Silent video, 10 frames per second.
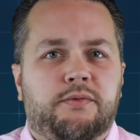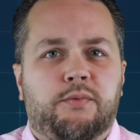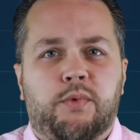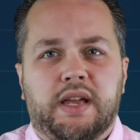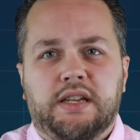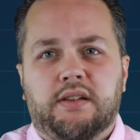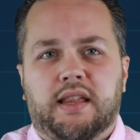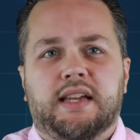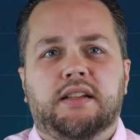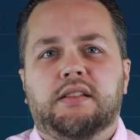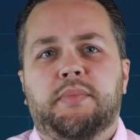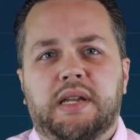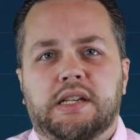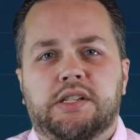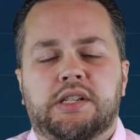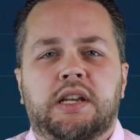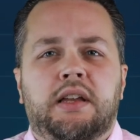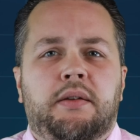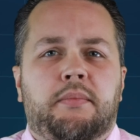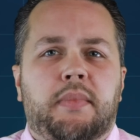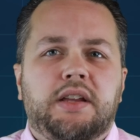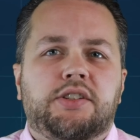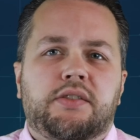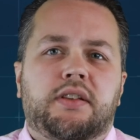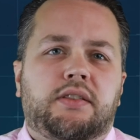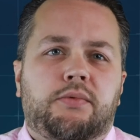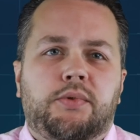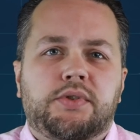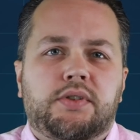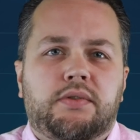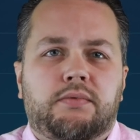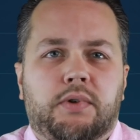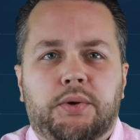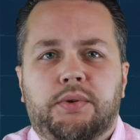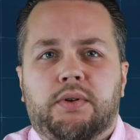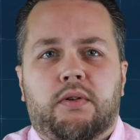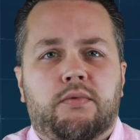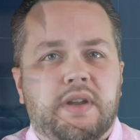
of when you land on the beach, make sure that the rules of the road are